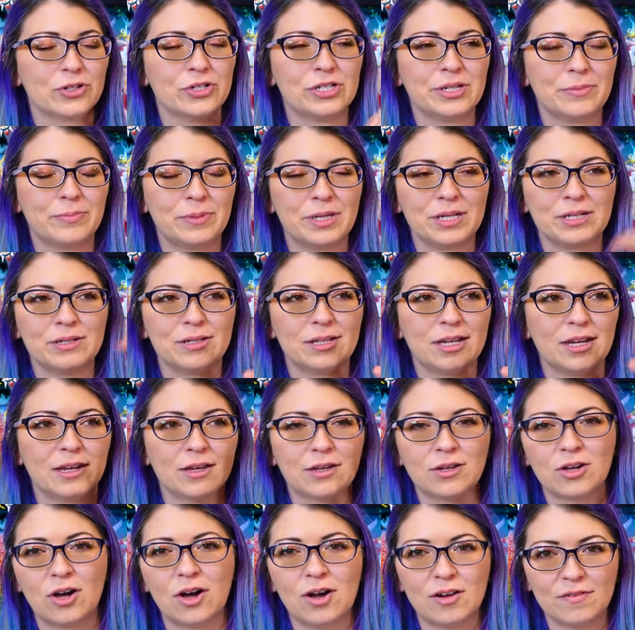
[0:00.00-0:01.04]
or dip in
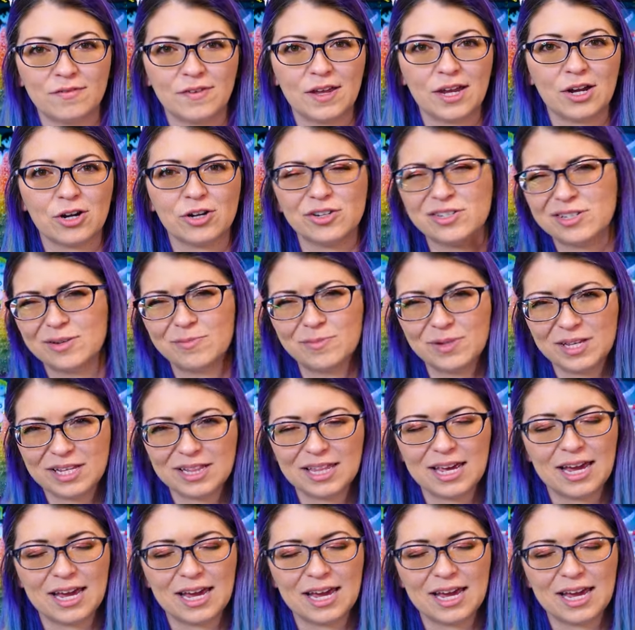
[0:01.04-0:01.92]
like coffee or something like